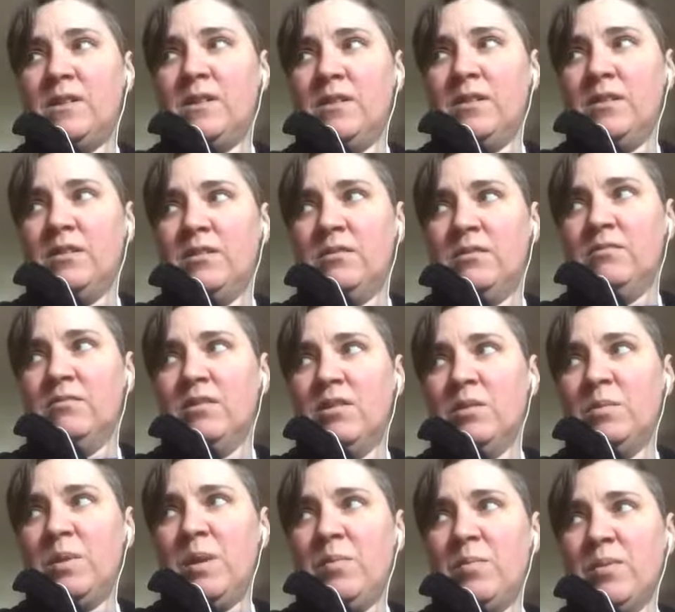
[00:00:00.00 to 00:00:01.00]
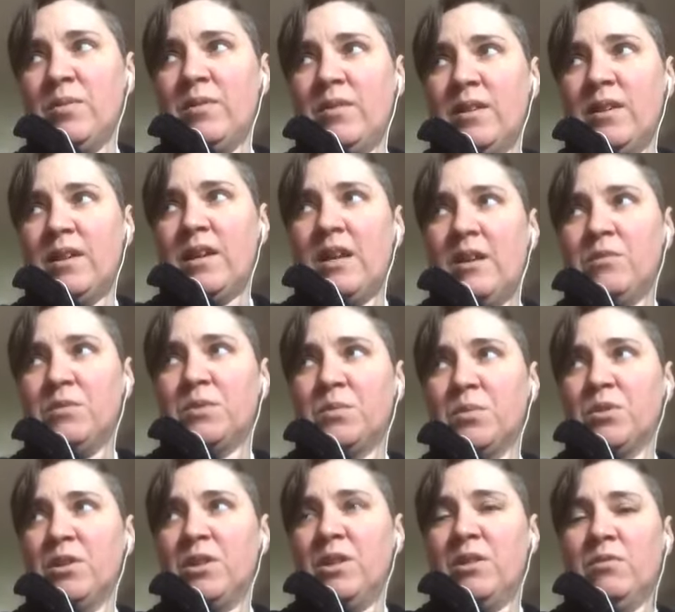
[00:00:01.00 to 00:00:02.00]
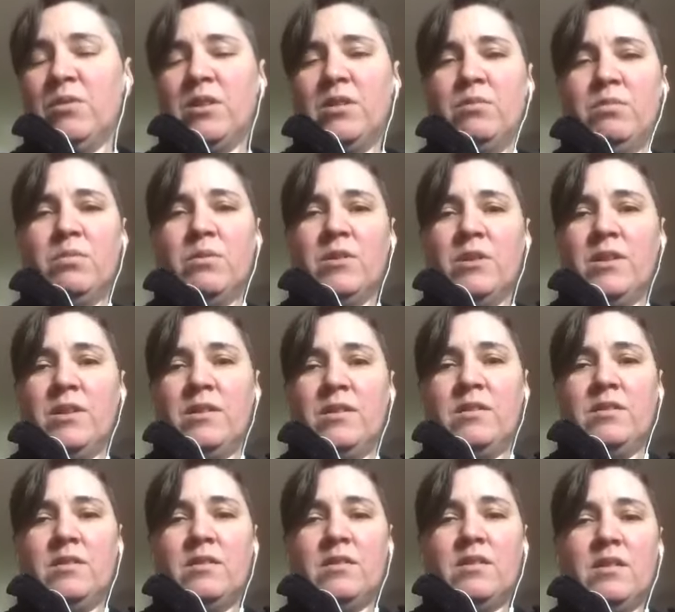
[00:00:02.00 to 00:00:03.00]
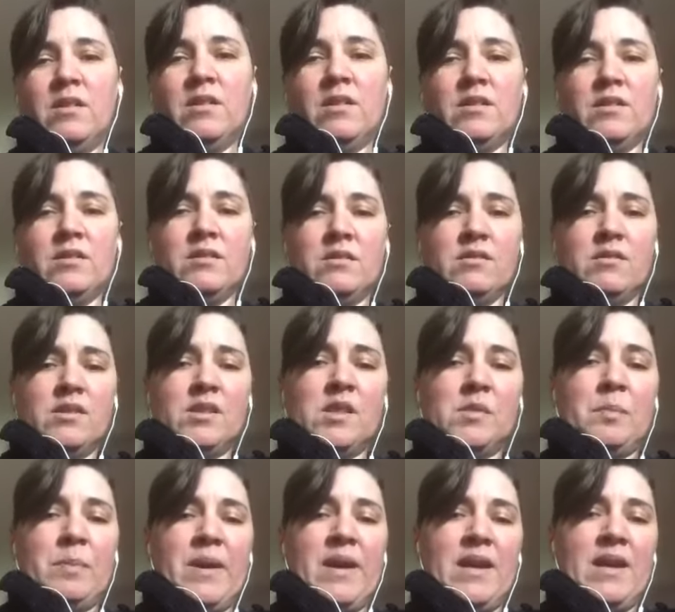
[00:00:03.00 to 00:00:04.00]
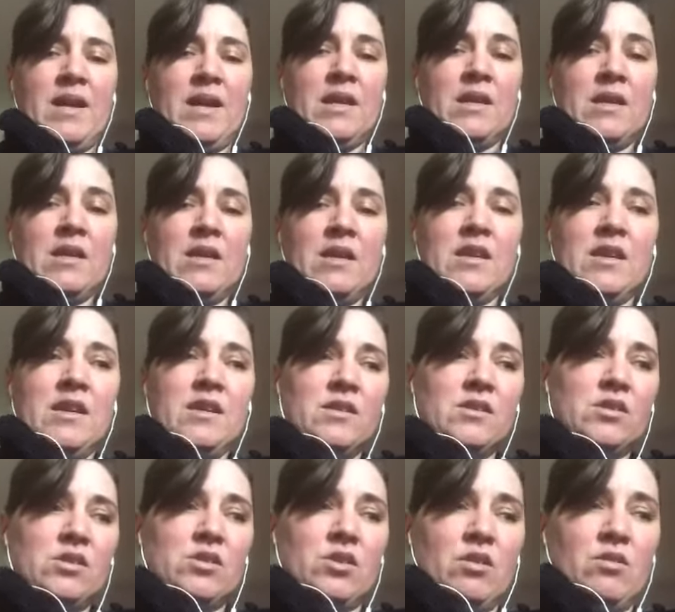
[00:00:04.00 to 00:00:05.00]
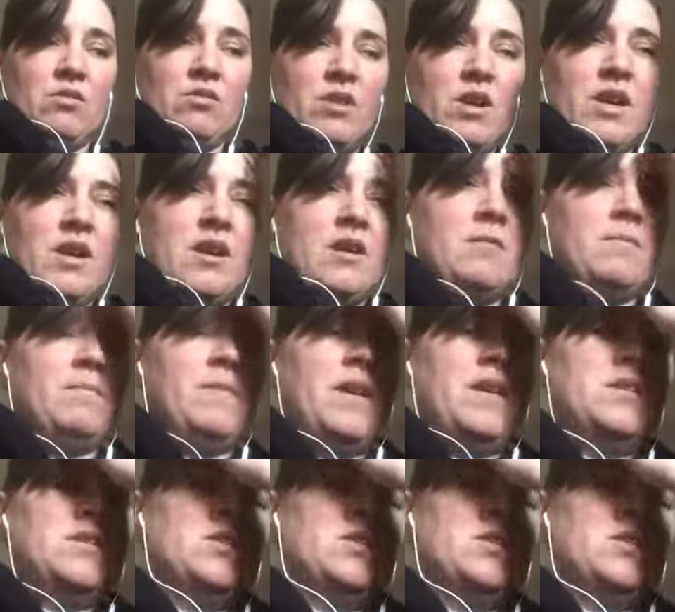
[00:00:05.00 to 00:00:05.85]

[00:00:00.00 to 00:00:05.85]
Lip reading: the people that I was working with were in Spain, and so had to